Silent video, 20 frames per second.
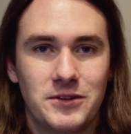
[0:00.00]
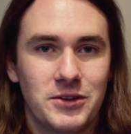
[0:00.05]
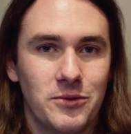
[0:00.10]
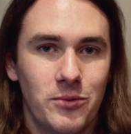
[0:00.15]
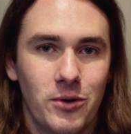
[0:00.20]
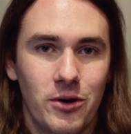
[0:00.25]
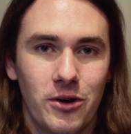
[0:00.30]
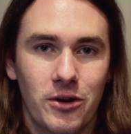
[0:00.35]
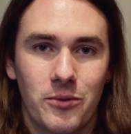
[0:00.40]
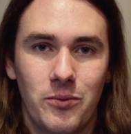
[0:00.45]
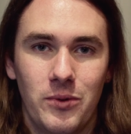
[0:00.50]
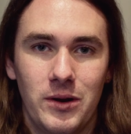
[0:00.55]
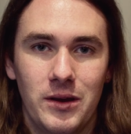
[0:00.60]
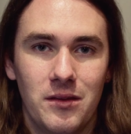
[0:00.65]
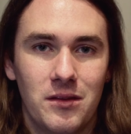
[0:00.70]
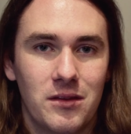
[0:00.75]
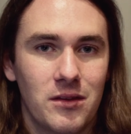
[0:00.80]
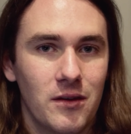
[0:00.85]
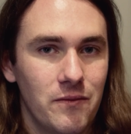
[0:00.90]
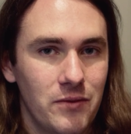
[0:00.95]
to work
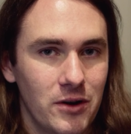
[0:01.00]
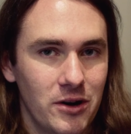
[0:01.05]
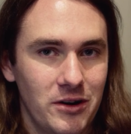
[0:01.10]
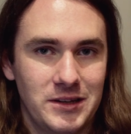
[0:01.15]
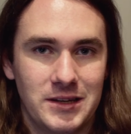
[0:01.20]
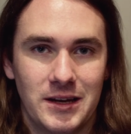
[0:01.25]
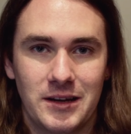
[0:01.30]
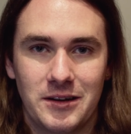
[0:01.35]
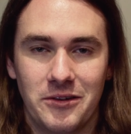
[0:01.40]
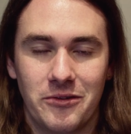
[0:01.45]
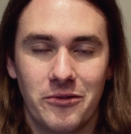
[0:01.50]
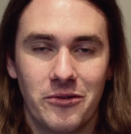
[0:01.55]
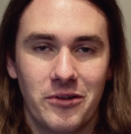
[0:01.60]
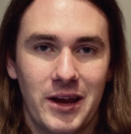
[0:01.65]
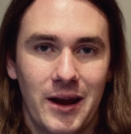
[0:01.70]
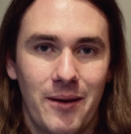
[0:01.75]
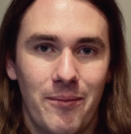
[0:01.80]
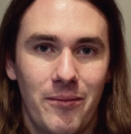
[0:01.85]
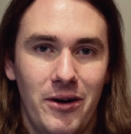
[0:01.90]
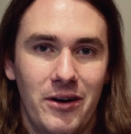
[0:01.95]
with a very technical
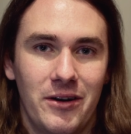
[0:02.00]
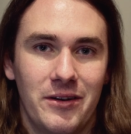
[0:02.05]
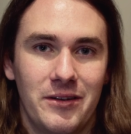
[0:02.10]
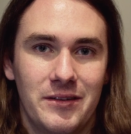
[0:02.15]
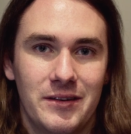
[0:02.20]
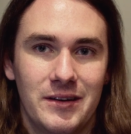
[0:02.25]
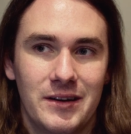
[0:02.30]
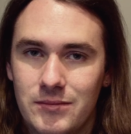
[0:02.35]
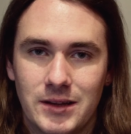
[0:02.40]
camera.